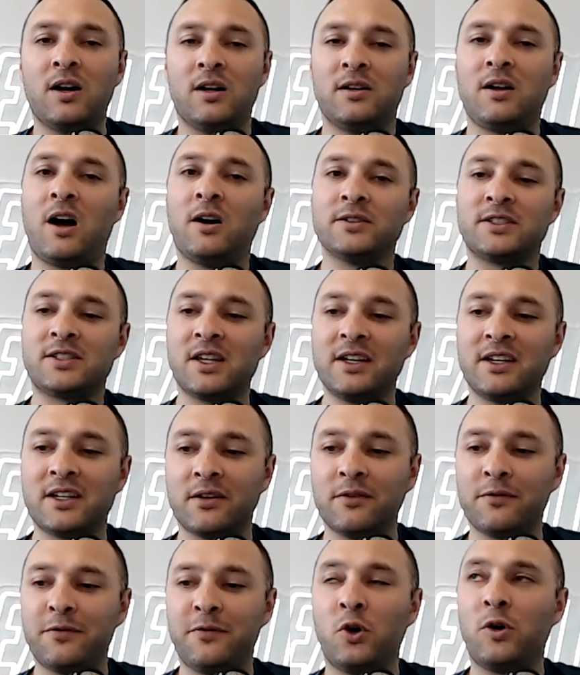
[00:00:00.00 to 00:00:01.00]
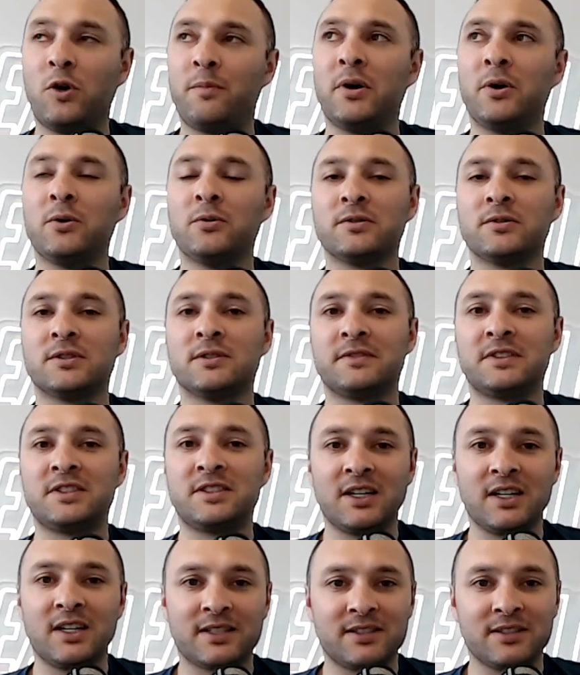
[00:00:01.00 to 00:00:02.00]
I was thinking 4 pools of
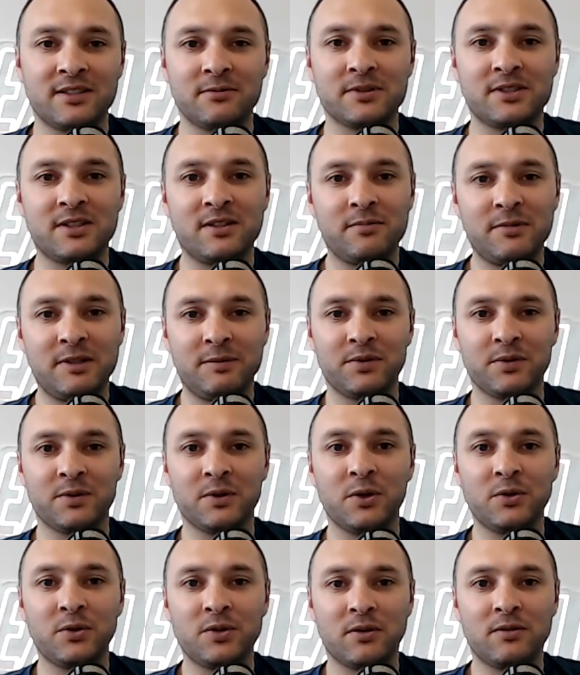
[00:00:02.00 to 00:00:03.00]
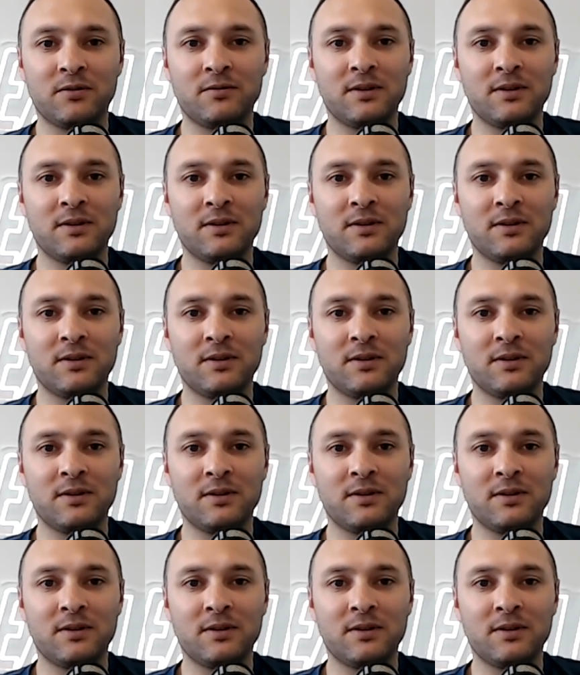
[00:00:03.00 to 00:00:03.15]
6, and it was going to be brutal.